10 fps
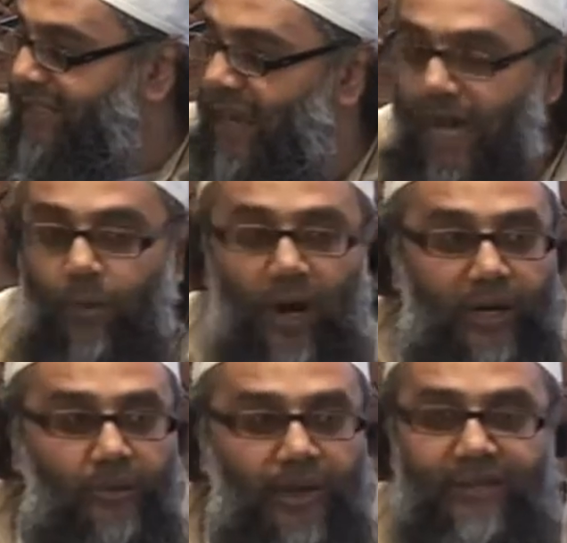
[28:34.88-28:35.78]
and
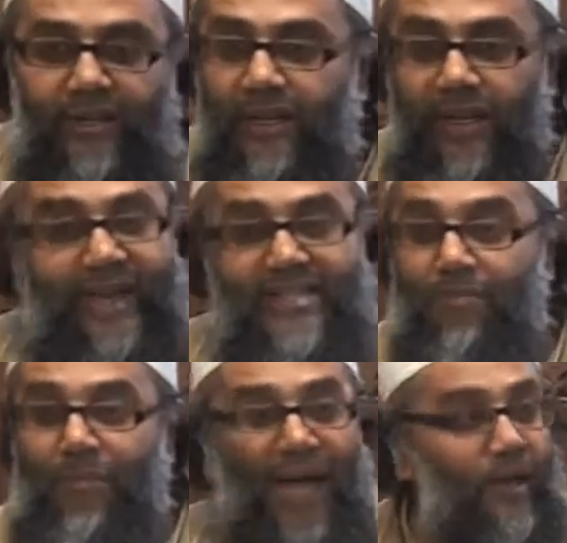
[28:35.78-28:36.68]
Taiwan, whatever,
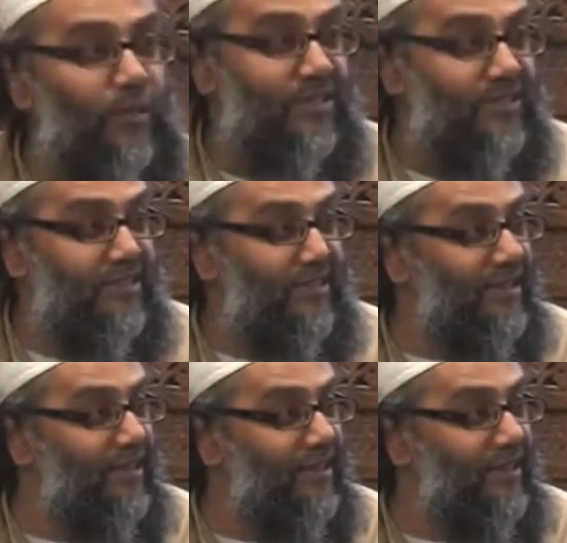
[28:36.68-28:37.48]
it's backwards.